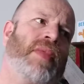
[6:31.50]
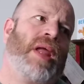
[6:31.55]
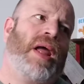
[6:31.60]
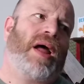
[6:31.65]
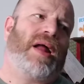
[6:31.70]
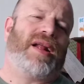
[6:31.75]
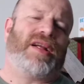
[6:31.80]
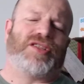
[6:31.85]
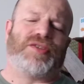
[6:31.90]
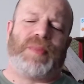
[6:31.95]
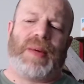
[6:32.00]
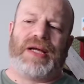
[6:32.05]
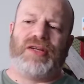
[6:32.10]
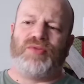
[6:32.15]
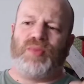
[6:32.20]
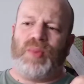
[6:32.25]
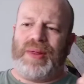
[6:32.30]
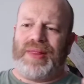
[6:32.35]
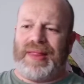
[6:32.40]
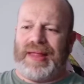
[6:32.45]
And I suppose
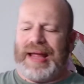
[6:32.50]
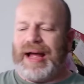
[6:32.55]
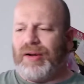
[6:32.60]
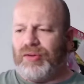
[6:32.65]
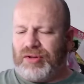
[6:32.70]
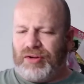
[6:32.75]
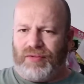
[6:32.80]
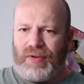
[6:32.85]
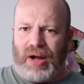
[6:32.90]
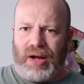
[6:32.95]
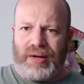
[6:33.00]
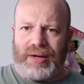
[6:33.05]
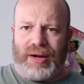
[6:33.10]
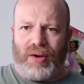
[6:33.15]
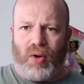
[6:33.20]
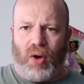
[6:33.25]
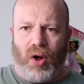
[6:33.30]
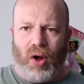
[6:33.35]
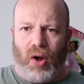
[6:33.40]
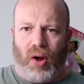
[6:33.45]
with the El
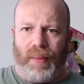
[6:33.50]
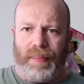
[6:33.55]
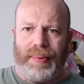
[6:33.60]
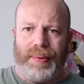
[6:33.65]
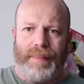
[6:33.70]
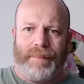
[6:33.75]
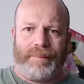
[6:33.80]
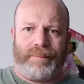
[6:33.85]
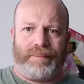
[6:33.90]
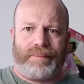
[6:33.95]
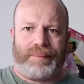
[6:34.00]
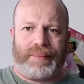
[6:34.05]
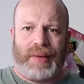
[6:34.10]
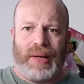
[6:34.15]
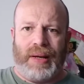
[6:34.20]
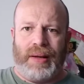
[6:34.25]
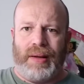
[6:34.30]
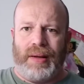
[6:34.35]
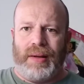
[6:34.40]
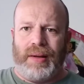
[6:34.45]
Dorado hop,
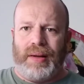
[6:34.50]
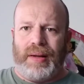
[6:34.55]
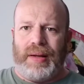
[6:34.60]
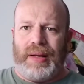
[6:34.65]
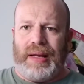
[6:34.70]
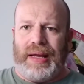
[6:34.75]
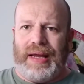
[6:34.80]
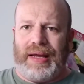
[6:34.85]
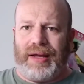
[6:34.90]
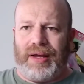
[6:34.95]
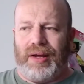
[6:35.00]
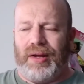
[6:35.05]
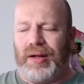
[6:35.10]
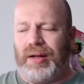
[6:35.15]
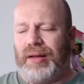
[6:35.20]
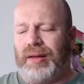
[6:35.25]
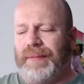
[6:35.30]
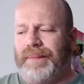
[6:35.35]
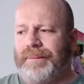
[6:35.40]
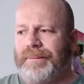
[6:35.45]
it
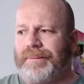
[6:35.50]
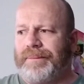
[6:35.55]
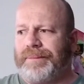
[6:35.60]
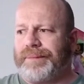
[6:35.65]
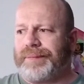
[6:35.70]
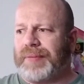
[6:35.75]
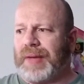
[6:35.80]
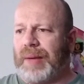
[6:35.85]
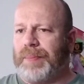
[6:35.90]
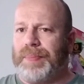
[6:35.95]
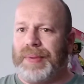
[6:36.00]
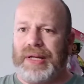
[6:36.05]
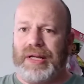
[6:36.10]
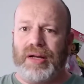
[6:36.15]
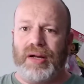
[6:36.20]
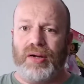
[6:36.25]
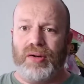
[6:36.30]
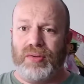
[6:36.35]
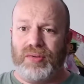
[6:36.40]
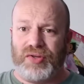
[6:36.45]
can be
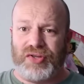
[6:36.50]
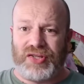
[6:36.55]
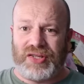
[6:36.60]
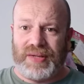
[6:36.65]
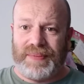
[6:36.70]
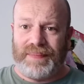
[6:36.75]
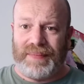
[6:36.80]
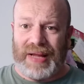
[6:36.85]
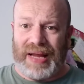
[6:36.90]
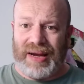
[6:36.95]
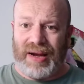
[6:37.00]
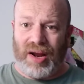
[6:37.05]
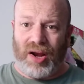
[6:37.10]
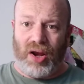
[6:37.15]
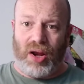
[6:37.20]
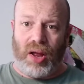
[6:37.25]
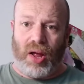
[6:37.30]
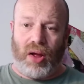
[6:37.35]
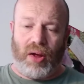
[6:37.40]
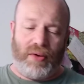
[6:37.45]
used in a
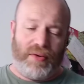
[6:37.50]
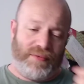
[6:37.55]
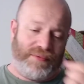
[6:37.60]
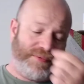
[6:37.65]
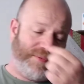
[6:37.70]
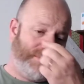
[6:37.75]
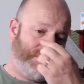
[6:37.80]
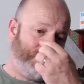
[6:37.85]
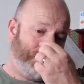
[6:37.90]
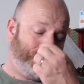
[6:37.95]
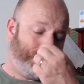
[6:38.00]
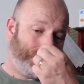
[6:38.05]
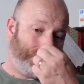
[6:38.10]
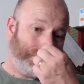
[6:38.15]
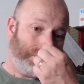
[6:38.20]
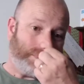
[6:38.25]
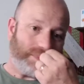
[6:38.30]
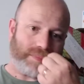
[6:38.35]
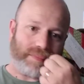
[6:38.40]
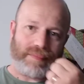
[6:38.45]
lot of
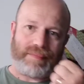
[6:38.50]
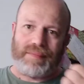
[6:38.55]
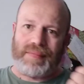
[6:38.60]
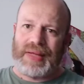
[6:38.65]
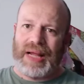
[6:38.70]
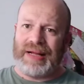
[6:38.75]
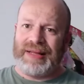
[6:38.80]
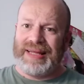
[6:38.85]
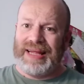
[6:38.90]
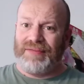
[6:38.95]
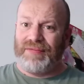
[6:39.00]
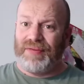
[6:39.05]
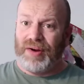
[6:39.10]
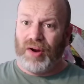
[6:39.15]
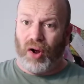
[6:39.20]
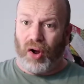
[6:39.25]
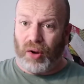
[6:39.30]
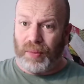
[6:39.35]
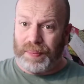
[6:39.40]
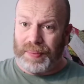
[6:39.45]
different
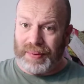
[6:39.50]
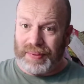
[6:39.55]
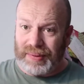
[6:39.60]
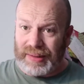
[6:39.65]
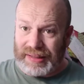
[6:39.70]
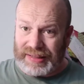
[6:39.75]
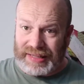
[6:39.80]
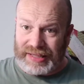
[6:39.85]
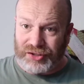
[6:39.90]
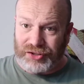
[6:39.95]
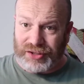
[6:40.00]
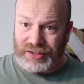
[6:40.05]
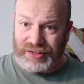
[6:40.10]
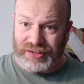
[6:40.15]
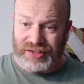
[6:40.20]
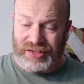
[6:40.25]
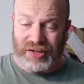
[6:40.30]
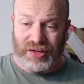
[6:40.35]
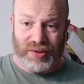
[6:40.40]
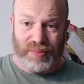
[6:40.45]
hop
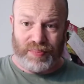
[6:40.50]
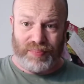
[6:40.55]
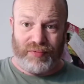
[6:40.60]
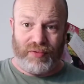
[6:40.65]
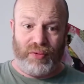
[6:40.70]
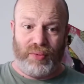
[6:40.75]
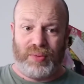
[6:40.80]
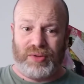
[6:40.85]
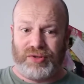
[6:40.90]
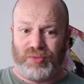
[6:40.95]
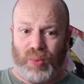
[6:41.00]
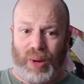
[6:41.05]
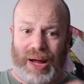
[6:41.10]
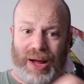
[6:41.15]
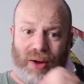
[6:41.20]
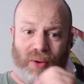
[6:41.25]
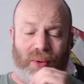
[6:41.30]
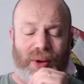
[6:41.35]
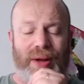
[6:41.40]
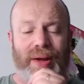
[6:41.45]
additions to the brew as
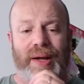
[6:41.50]
well,